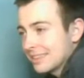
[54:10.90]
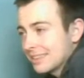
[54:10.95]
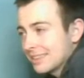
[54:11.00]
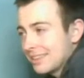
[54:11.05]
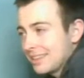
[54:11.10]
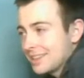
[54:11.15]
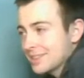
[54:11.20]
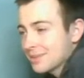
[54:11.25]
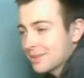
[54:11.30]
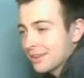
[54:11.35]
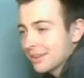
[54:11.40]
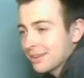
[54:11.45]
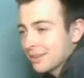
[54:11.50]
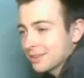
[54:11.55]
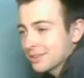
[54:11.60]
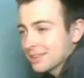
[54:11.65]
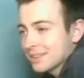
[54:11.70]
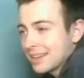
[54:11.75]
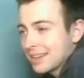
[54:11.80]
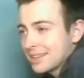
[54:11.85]
He's running
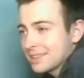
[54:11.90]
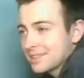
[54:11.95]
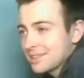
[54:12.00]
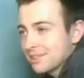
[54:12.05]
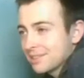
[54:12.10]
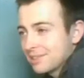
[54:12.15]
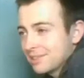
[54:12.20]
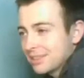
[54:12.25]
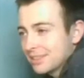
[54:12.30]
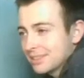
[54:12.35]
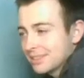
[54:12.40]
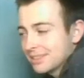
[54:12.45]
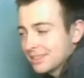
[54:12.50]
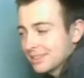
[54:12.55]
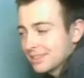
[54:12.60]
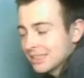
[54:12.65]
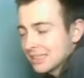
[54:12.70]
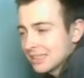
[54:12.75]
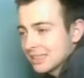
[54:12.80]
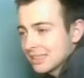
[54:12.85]
Golden Knight too?
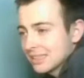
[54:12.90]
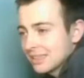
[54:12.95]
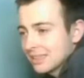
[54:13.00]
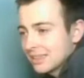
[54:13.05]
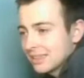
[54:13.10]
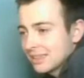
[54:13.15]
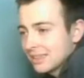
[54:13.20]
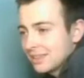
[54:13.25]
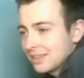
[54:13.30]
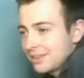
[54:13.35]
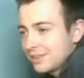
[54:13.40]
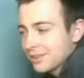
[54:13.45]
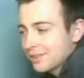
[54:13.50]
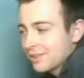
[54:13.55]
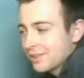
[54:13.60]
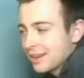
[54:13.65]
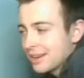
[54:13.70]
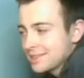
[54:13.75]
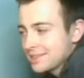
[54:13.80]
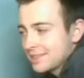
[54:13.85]
You're
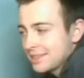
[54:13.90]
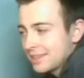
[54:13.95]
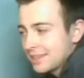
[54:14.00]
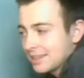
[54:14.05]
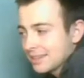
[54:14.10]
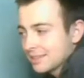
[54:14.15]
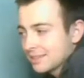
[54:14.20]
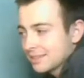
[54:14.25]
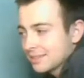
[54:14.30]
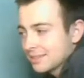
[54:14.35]
crazy.